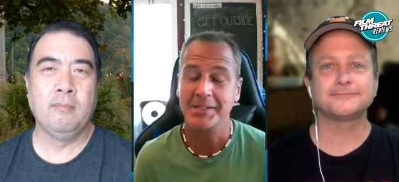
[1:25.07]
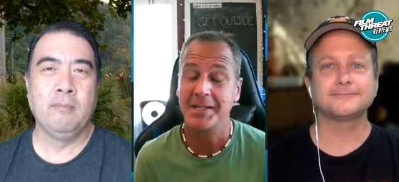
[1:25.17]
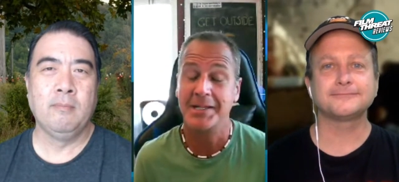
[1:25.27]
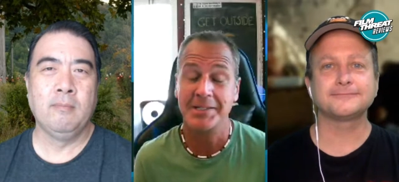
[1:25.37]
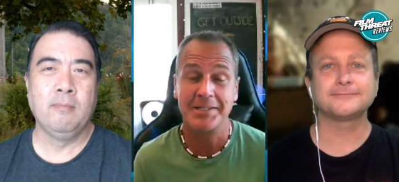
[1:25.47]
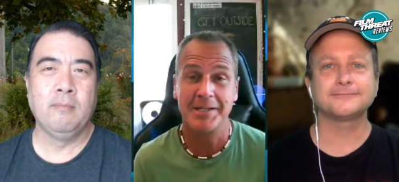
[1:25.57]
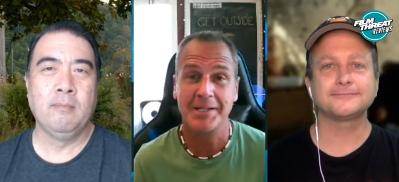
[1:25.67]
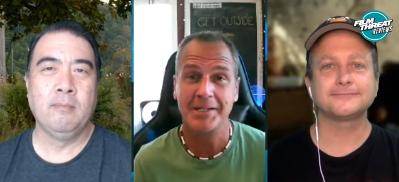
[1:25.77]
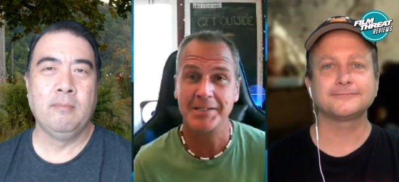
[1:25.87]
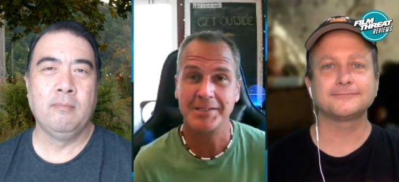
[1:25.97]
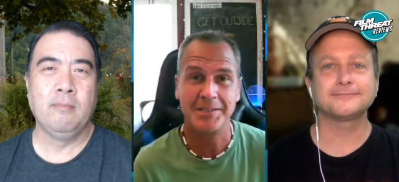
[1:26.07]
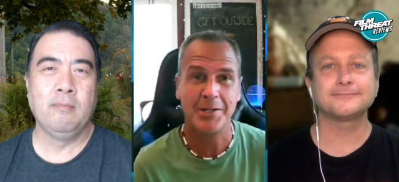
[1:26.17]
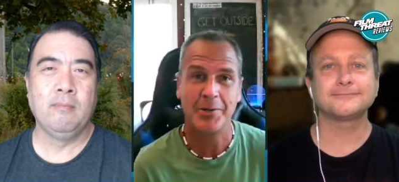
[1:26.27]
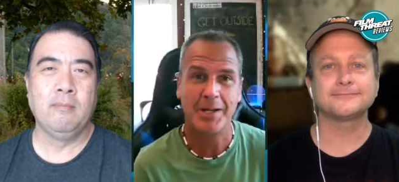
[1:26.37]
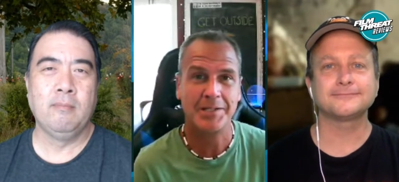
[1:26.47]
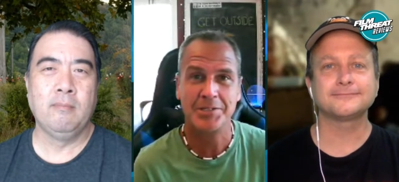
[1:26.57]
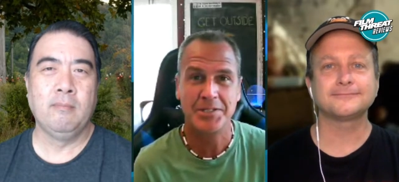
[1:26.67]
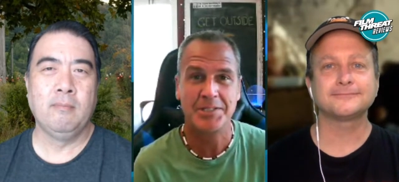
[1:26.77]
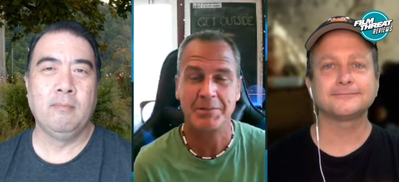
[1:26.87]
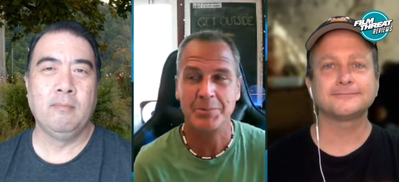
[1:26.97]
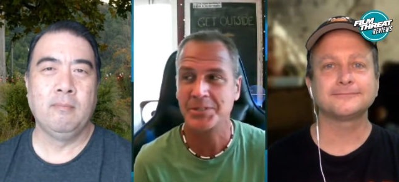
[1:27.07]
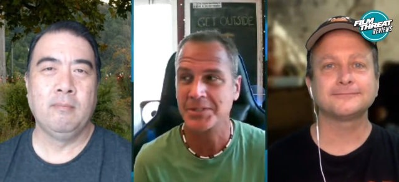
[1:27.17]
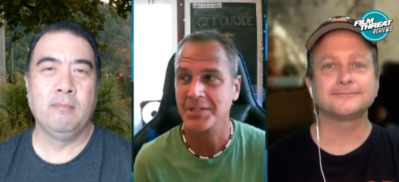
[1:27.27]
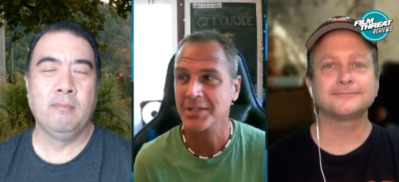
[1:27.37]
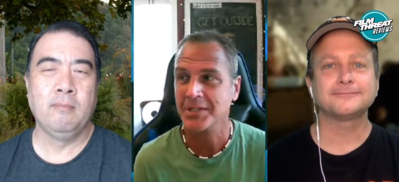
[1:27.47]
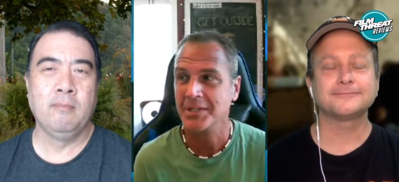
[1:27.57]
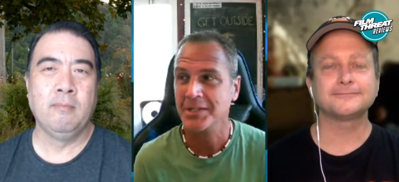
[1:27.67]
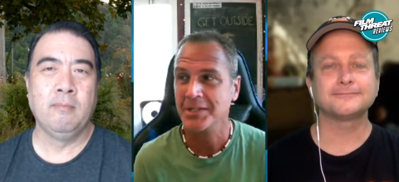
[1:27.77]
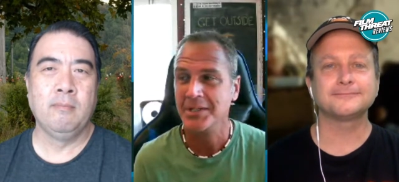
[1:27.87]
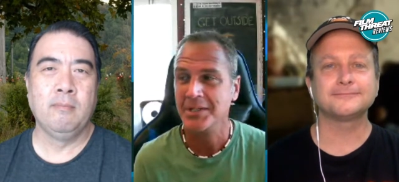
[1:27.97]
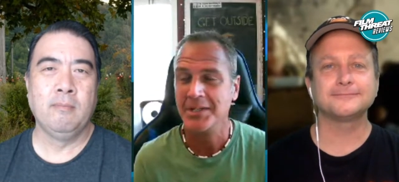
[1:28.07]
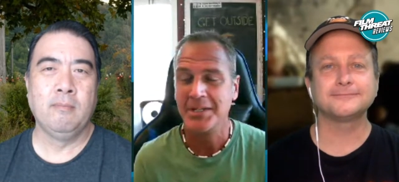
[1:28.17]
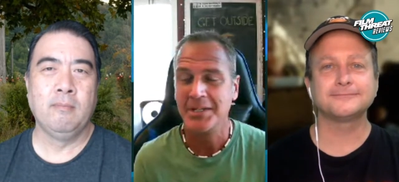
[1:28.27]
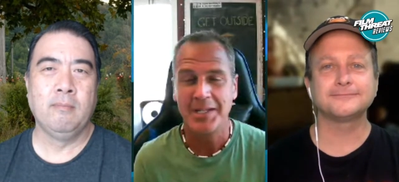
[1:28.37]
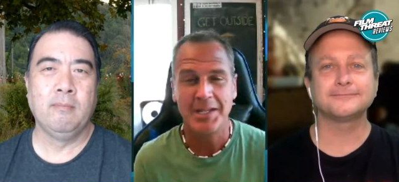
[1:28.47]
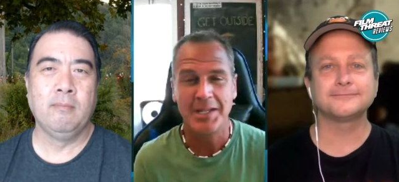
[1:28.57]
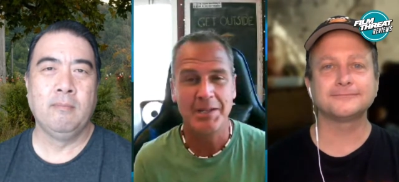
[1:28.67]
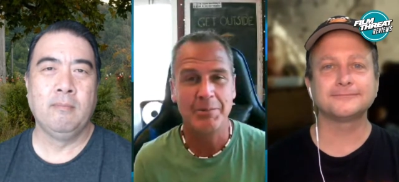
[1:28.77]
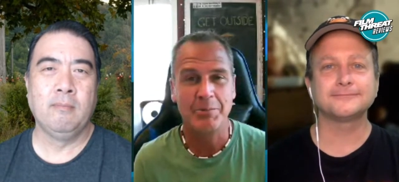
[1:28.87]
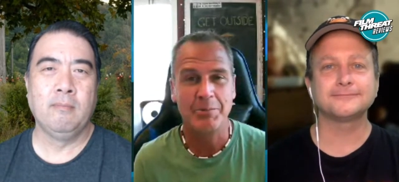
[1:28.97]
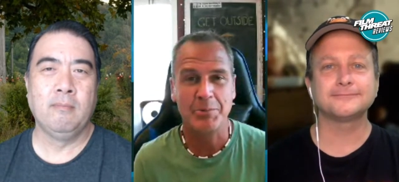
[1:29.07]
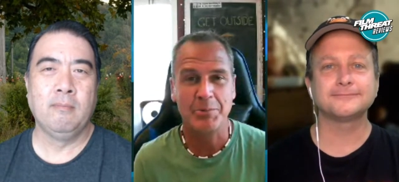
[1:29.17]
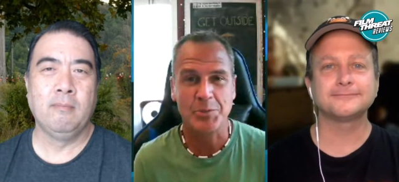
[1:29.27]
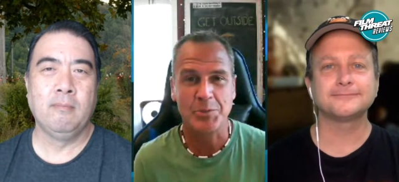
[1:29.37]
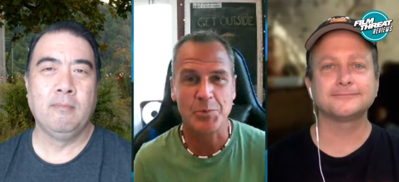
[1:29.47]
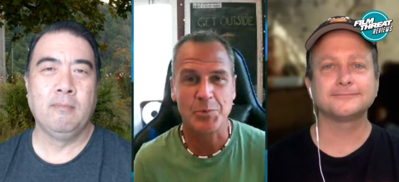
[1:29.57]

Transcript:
Speaker 1: And uh, you know, I just it was it, it was